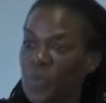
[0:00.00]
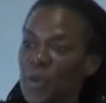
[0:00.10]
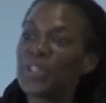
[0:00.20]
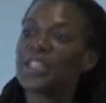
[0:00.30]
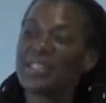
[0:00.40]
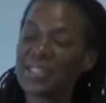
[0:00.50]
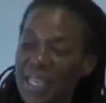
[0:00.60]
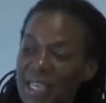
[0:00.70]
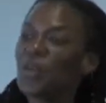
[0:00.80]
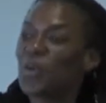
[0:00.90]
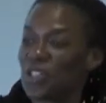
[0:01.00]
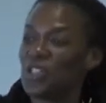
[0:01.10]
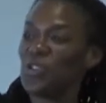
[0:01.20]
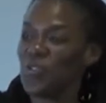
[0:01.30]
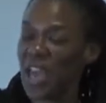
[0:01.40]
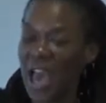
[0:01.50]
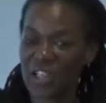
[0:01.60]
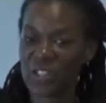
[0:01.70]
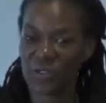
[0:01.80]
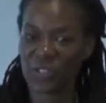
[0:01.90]
But the second question you have to
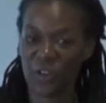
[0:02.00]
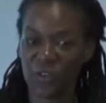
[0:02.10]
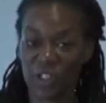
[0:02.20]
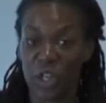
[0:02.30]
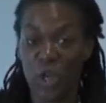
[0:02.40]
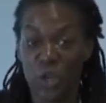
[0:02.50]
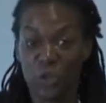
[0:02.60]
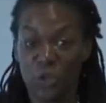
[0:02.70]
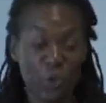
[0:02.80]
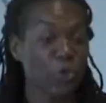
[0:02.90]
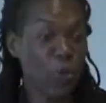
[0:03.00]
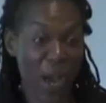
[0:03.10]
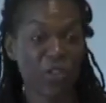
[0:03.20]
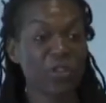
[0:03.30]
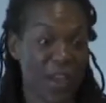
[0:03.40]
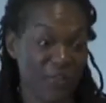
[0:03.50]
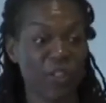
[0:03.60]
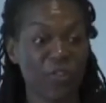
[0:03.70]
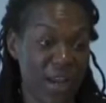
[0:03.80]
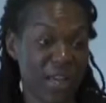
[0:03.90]
ask yourself is, do you actually have
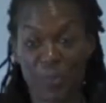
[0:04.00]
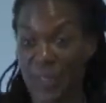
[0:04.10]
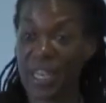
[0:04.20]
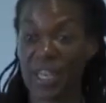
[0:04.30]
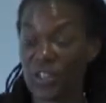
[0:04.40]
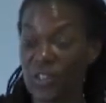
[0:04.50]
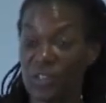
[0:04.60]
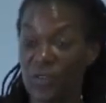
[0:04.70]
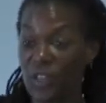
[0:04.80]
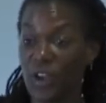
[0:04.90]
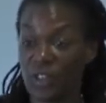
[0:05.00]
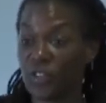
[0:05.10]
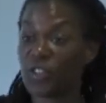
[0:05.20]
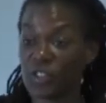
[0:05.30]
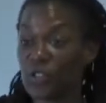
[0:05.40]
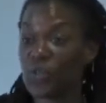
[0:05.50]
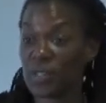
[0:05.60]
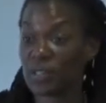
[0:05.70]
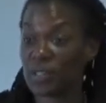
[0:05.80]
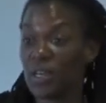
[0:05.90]
different expectations of, of different
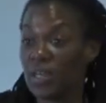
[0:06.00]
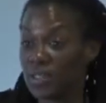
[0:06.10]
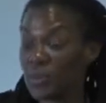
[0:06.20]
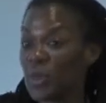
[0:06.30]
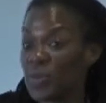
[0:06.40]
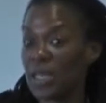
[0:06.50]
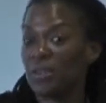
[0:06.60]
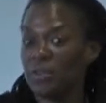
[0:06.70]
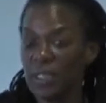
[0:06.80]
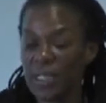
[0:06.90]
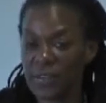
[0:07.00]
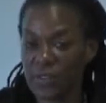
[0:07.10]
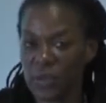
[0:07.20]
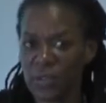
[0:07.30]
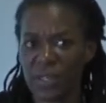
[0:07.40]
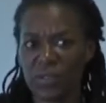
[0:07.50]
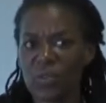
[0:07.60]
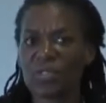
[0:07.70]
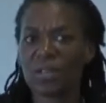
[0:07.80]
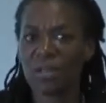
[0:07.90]
students? Sometimes I look at students, I do
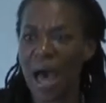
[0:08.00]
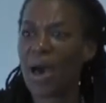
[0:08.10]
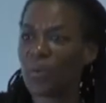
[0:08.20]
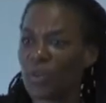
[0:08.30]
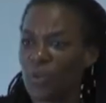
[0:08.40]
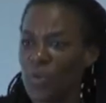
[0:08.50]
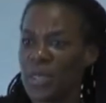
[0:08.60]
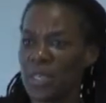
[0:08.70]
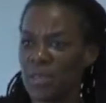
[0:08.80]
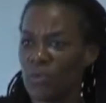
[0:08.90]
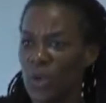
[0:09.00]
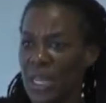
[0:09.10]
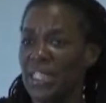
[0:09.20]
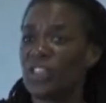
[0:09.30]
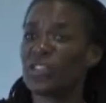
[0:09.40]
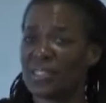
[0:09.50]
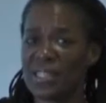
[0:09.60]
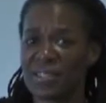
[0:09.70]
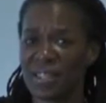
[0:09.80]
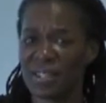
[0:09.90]
this a lot with women and when I teach
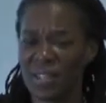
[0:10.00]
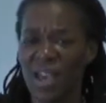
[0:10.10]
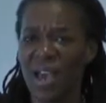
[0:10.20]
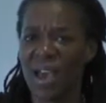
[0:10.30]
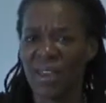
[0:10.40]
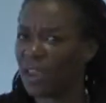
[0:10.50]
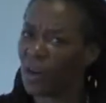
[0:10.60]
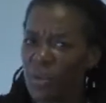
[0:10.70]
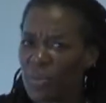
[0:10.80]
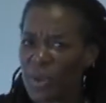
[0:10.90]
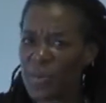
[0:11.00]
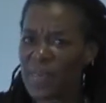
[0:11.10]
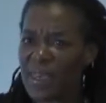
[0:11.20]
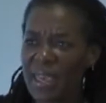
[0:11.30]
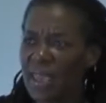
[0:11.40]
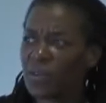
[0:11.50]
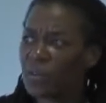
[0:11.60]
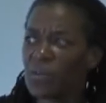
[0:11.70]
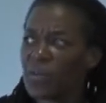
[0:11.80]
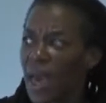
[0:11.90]
statistics, and I go, oh, maybe they can't
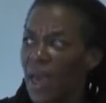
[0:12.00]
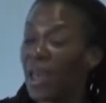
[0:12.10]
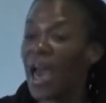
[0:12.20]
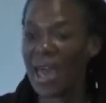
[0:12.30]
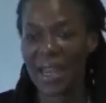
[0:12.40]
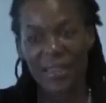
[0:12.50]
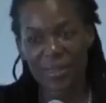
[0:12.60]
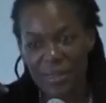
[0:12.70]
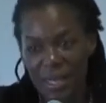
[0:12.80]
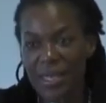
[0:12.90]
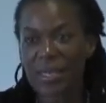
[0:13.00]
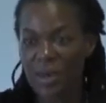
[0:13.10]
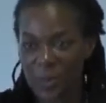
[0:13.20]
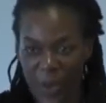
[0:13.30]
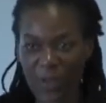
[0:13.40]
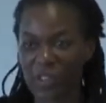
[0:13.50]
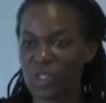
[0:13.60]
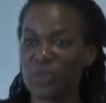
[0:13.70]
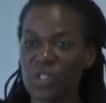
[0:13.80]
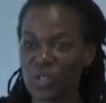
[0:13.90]
do that. And I think about
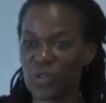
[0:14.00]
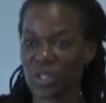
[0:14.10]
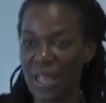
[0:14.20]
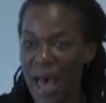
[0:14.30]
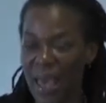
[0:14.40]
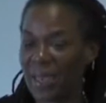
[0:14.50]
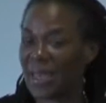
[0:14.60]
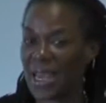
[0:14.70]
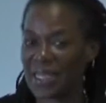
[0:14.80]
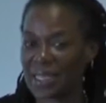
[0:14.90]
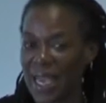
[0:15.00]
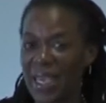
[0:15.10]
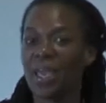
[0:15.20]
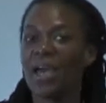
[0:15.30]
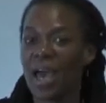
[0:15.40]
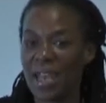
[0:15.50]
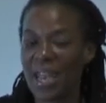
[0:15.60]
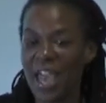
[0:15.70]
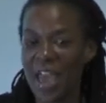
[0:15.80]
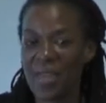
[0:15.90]
this research a lot, and I say, and,
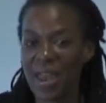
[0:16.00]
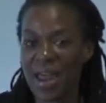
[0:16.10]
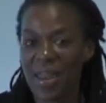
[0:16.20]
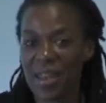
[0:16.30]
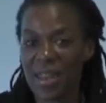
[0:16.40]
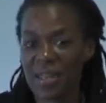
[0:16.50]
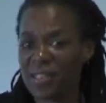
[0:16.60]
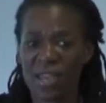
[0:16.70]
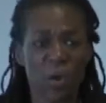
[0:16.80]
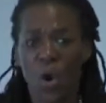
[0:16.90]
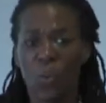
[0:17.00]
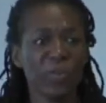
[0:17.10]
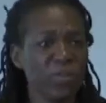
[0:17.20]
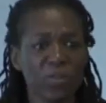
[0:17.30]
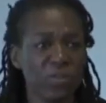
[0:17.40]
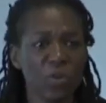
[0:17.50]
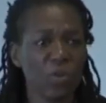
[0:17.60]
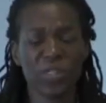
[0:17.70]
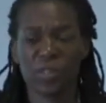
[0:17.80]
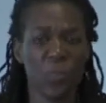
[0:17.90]
I, and, then, and then I then say, well, there's no
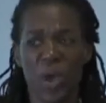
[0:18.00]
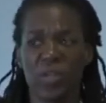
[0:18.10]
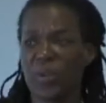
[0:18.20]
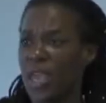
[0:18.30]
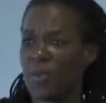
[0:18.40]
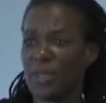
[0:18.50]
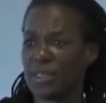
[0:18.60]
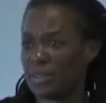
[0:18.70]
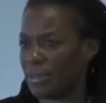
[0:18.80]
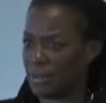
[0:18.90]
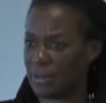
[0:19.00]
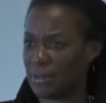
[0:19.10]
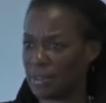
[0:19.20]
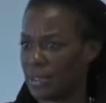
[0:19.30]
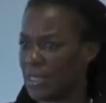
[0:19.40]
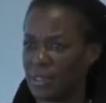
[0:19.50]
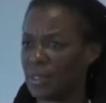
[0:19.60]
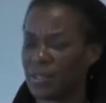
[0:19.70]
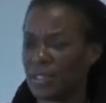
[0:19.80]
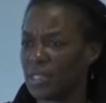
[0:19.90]
reason why you can't be a,
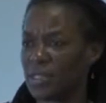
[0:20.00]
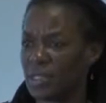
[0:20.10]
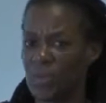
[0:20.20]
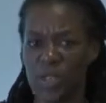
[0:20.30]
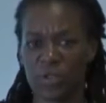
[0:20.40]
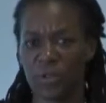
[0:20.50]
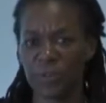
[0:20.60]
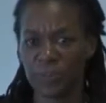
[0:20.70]
a statistics major.